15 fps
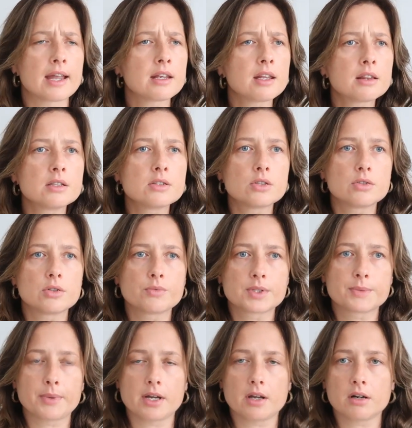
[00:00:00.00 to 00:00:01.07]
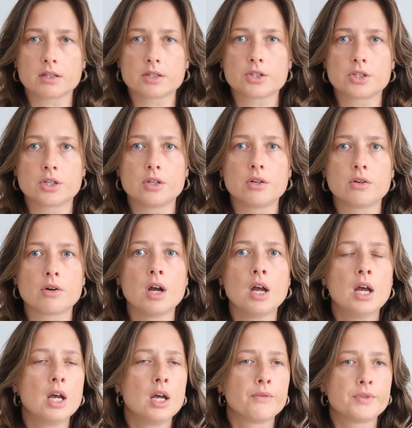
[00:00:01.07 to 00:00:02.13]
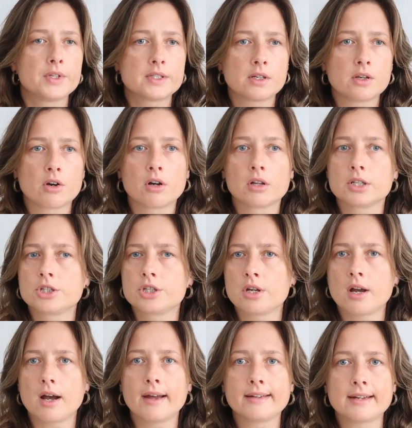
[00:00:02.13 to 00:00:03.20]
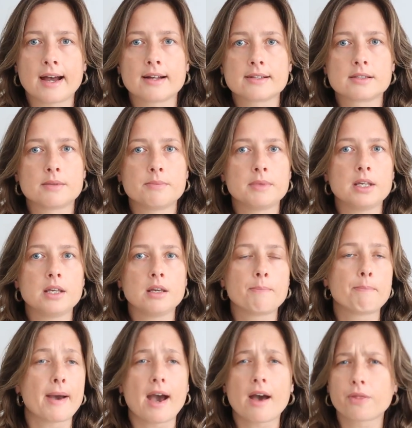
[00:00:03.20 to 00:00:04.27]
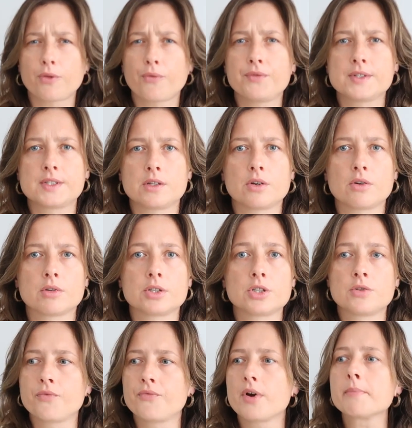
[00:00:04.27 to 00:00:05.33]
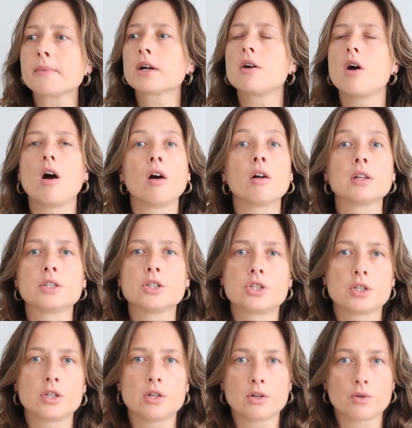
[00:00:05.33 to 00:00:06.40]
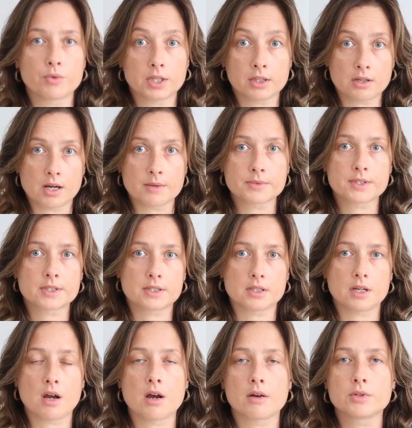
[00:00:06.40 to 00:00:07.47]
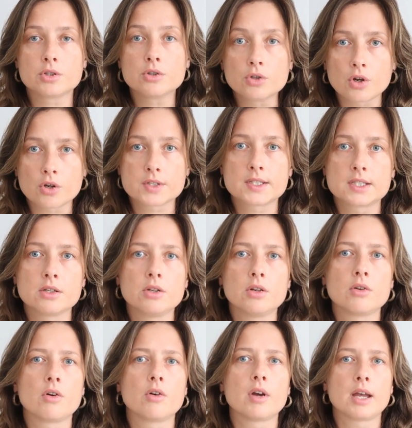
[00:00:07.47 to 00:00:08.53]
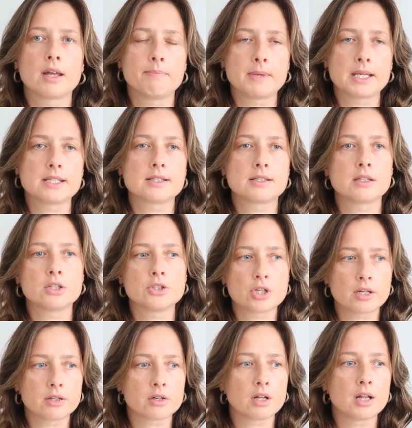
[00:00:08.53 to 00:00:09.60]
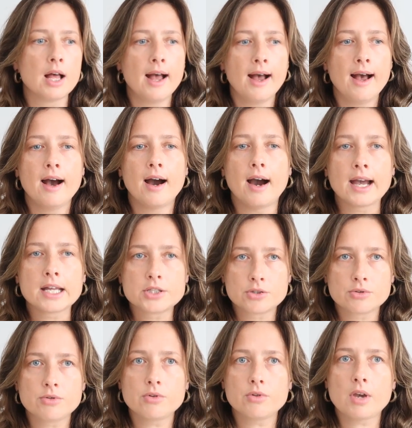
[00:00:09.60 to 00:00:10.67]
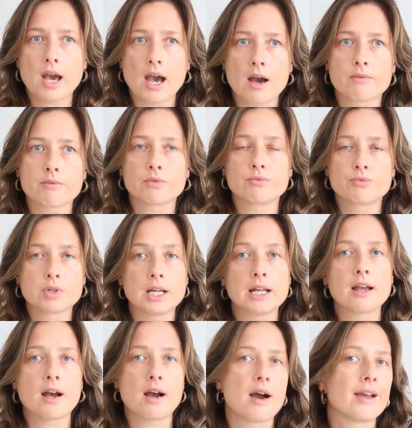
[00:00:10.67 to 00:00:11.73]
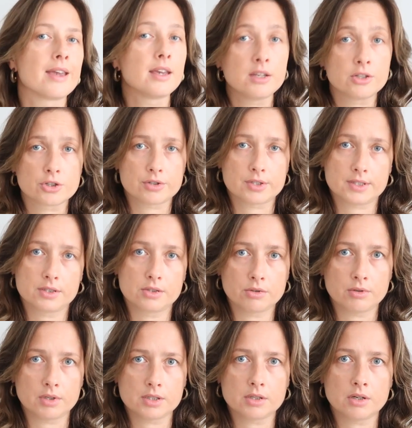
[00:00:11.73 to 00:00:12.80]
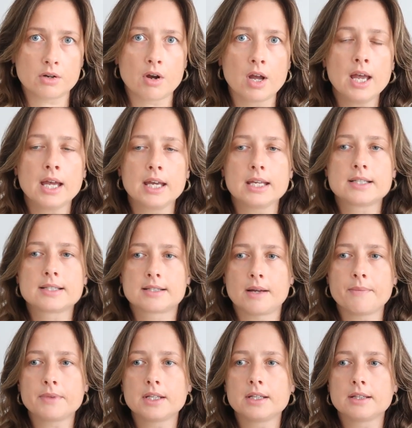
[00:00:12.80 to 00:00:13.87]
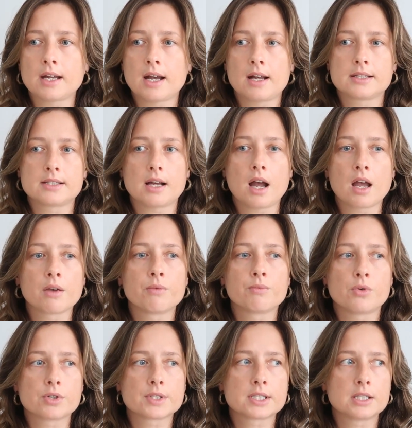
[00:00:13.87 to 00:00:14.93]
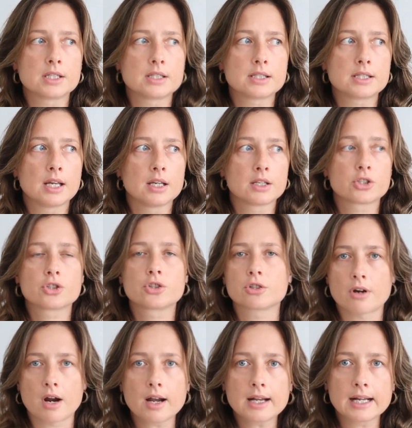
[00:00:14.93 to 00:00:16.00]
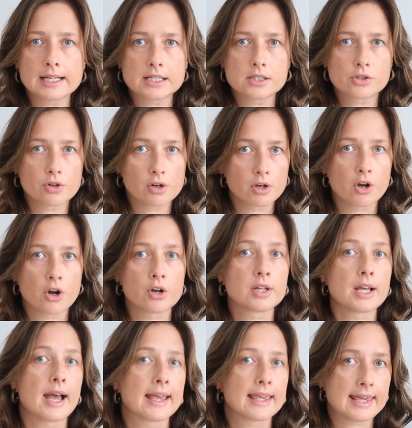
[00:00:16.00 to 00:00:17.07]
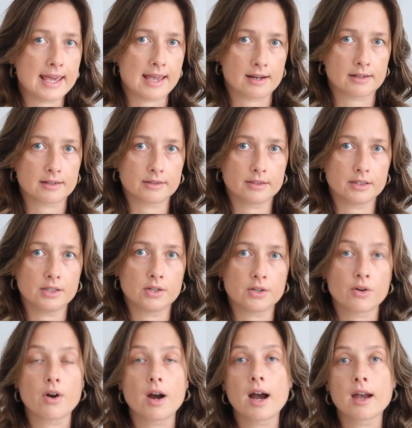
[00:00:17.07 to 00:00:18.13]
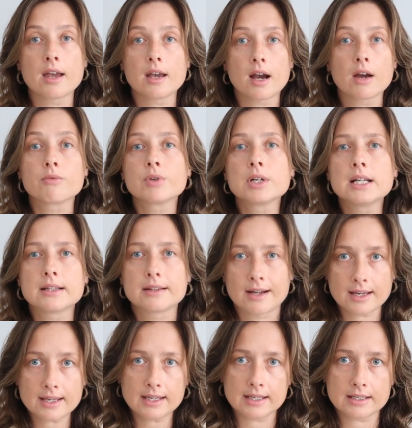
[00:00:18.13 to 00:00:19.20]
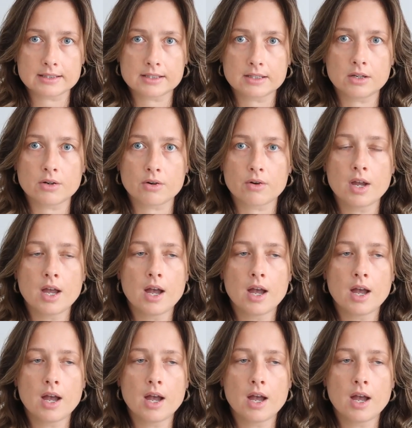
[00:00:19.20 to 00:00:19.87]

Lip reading: Anything to do with biology, you know, physiology, anatomy, pathophysiology, pharmacology, you know, when it comes to nursing, you know, and medicine in general. I do have a really high interest to it, you know. It's something that I wasn't struggling to learn again, you know. I really like it, you know.